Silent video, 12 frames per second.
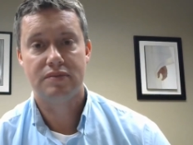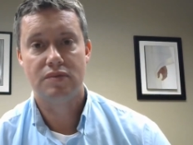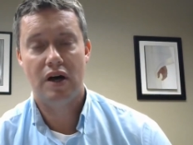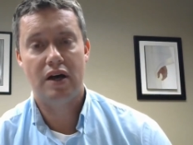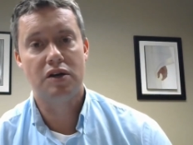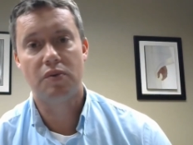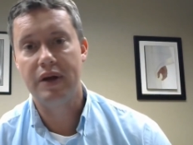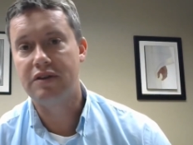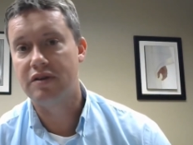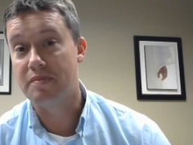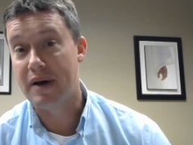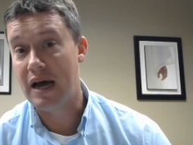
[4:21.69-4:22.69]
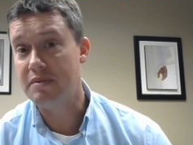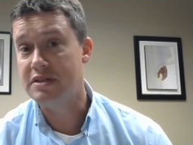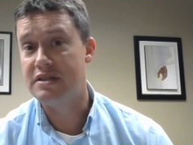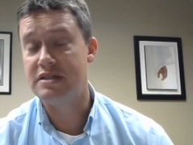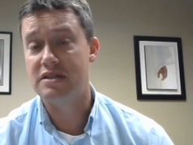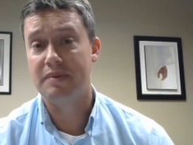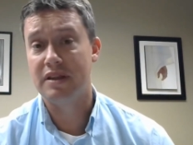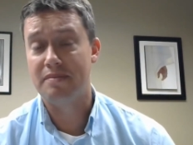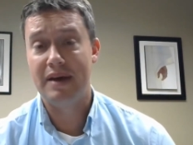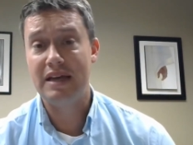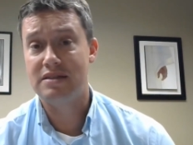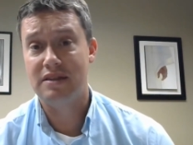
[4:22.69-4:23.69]
Well, you read through the Bible, you see some of the
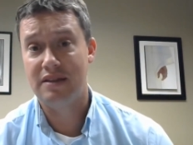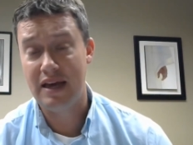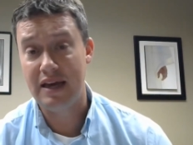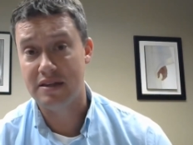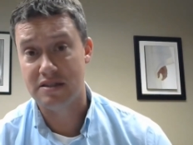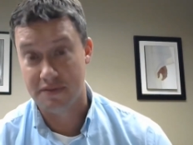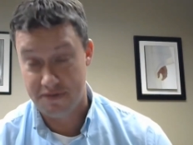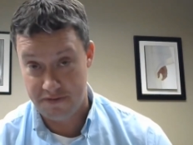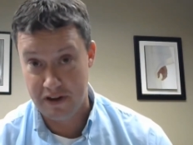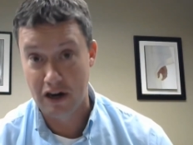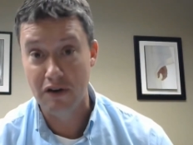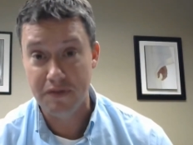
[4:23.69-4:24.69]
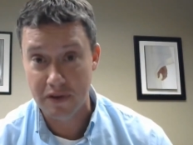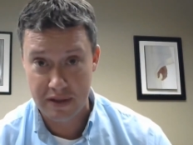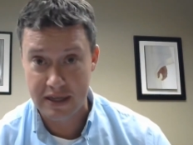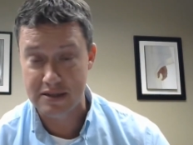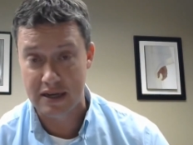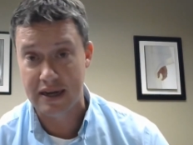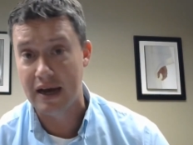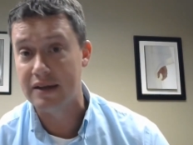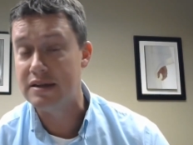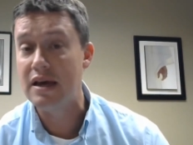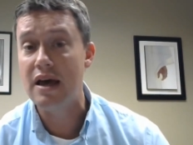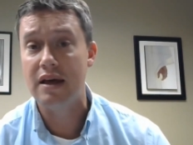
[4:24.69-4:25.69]
amazing things, the fearful things that
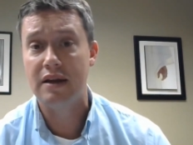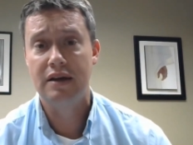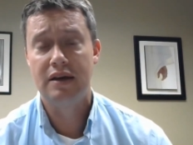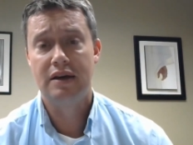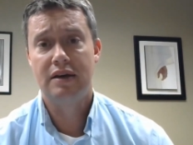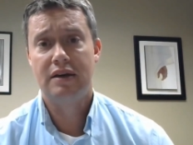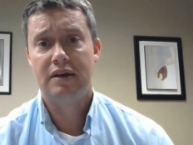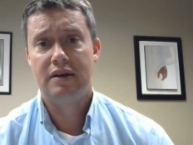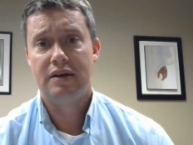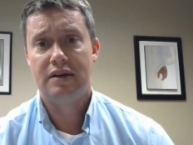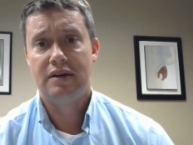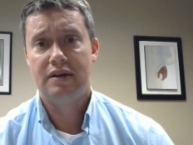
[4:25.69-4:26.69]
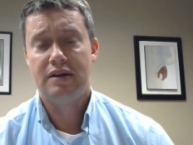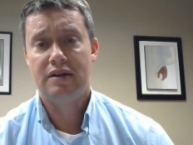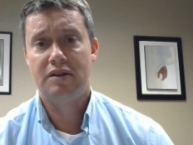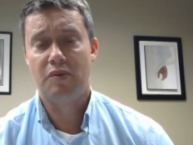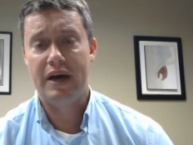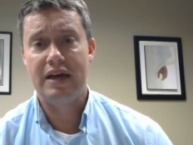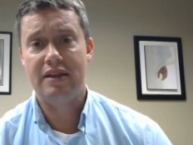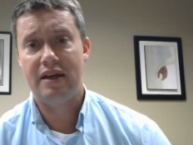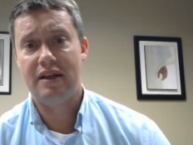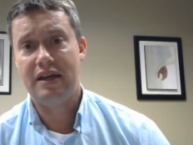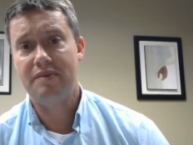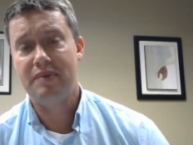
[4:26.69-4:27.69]
God did. The way
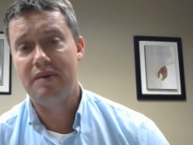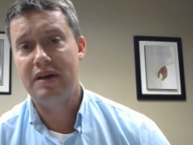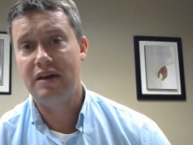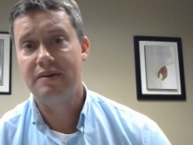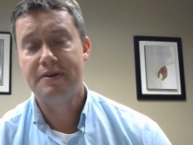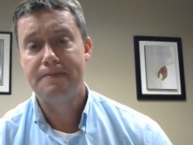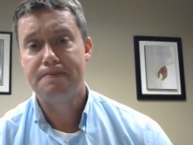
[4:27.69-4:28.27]
that He maybe